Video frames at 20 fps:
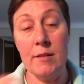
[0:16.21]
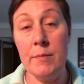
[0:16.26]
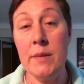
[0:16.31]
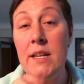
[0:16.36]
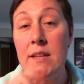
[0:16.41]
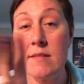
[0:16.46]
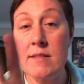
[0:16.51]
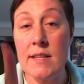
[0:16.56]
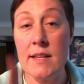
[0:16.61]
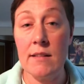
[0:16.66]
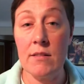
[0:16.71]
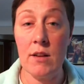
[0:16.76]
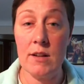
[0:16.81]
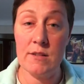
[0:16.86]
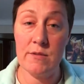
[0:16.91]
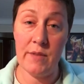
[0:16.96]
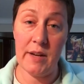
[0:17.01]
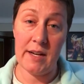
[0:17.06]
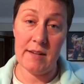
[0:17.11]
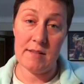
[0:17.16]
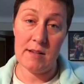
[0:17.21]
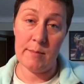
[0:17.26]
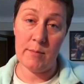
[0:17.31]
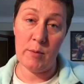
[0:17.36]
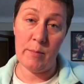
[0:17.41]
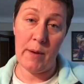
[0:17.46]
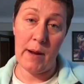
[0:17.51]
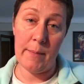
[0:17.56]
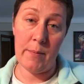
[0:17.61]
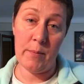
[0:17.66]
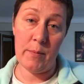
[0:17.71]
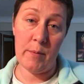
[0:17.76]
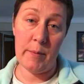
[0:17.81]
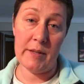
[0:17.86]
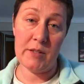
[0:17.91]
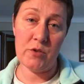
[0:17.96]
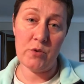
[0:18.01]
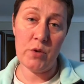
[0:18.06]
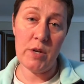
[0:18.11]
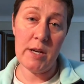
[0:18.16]
to me to see a Las Vegas number pop up on
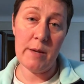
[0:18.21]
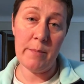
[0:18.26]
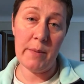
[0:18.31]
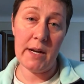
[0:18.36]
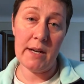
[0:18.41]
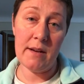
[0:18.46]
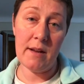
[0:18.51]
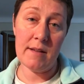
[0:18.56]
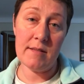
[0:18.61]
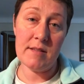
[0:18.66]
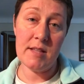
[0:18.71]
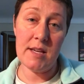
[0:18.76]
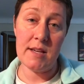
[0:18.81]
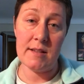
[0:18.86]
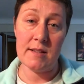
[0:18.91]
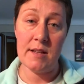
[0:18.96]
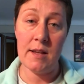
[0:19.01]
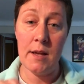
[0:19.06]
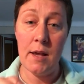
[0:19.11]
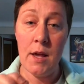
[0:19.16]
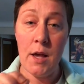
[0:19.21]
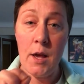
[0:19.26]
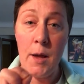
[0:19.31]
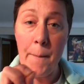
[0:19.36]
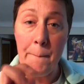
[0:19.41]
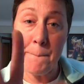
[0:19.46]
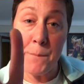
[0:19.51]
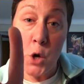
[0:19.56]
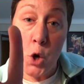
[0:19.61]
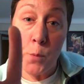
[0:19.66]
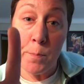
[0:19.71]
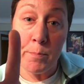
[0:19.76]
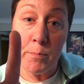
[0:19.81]
my screen, but it does this. Bloop!